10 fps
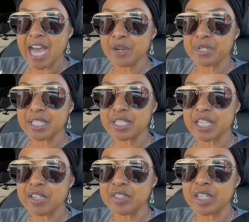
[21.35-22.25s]
I
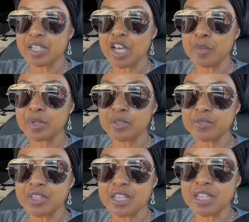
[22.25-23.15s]
received a couple of
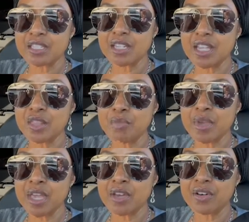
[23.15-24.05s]
things in the
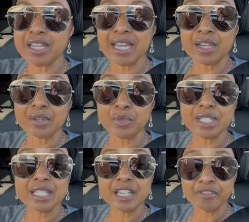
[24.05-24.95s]
mail and I
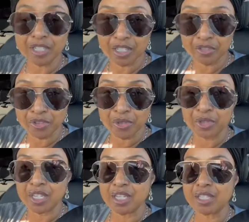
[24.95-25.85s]
was gifted a few
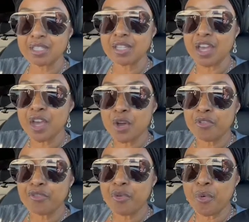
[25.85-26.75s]
things
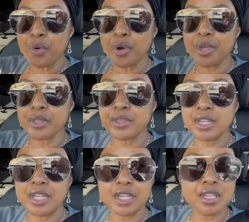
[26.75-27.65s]
for
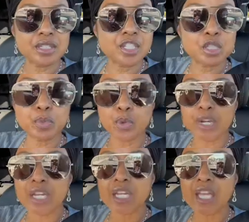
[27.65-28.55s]
the
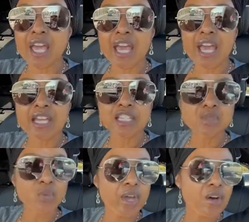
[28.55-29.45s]
spring
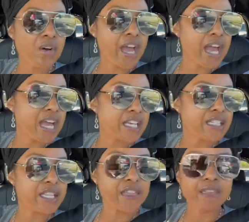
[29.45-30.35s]
as well as
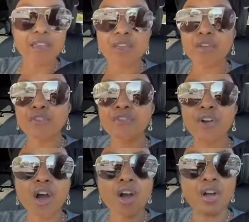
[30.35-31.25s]
the
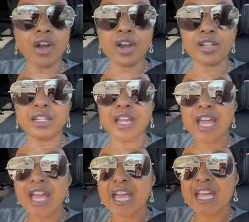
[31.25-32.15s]
fall garden,
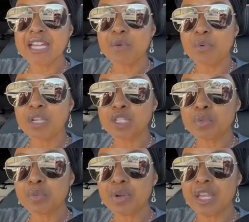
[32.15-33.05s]
and I wanted to
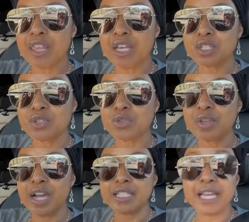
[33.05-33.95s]
bring that to you
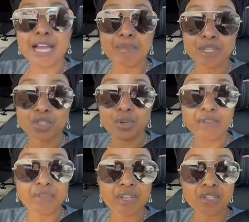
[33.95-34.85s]
guys. I'm in
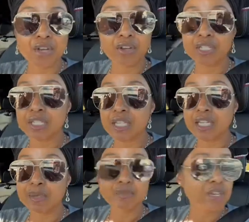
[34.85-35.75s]
traffic, as y'all can see,
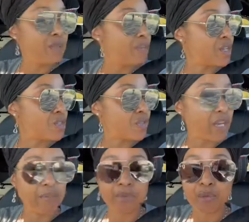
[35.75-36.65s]
and I'm trying to make sure that
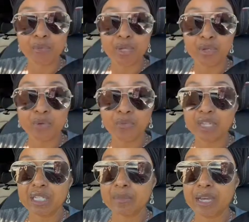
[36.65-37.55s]
I'm not running over
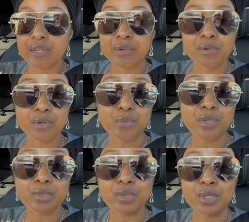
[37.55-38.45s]
anybody or no
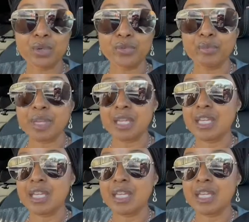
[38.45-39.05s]
one's running over me.